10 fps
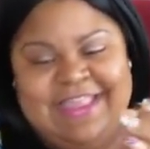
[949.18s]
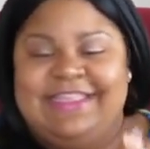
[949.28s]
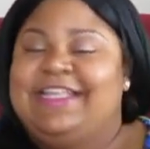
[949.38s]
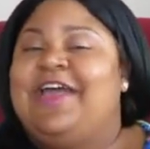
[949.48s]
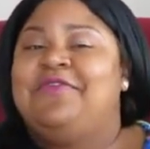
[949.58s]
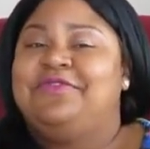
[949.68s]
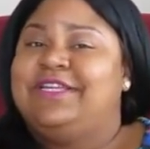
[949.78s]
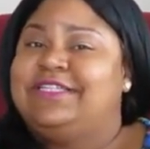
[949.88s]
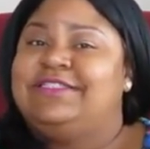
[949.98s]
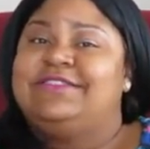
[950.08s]
Did I
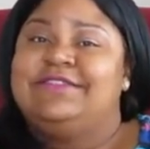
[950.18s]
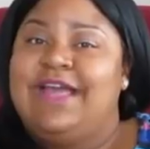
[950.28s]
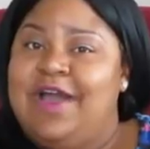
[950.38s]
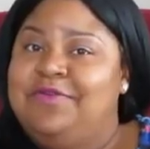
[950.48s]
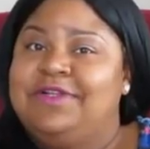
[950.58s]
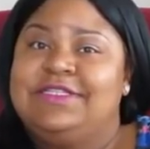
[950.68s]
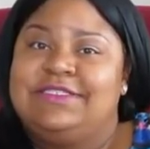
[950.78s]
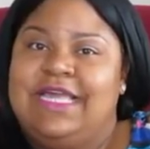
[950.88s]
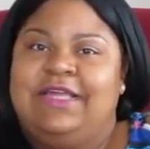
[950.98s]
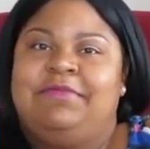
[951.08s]
wish I would have
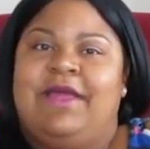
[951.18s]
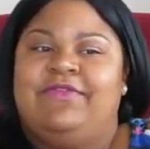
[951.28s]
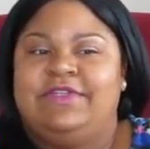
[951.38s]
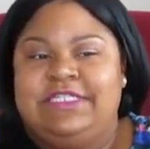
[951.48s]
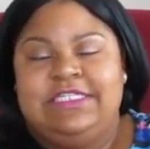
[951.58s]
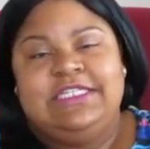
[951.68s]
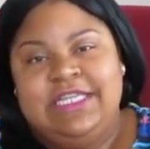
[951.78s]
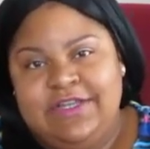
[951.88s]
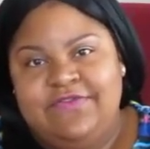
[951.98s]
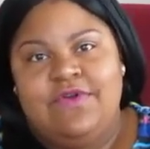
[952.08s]
saved my
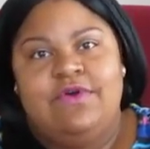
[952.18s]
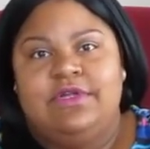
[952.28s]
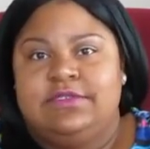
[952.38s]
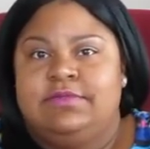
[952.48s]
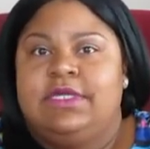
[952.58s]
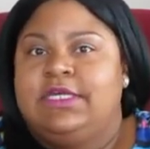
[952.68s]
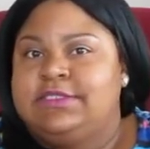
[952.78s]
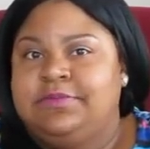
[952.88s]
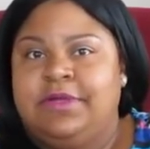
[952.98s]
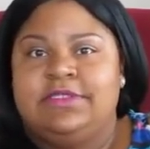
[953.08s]
virginity? Of course, because
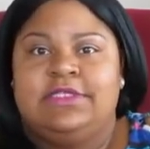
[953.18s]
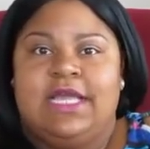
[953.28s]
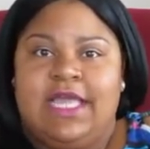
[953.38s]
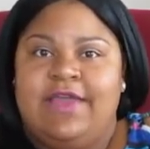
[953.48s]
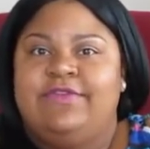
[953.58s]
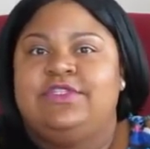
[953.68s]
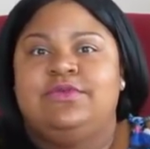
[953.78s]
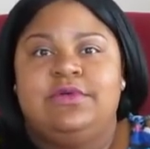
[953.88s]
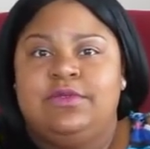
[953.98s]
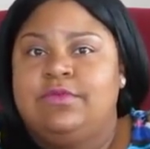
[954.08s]
the person I gave it
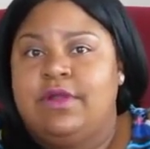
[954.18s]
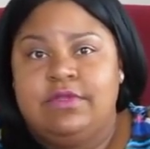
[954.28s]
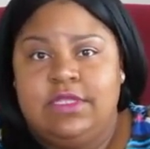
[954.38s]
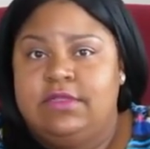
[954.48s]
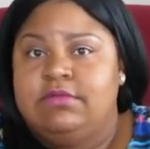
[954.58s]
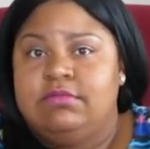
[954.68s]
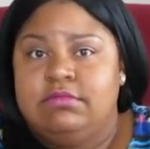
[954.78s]
to wasn't worth it.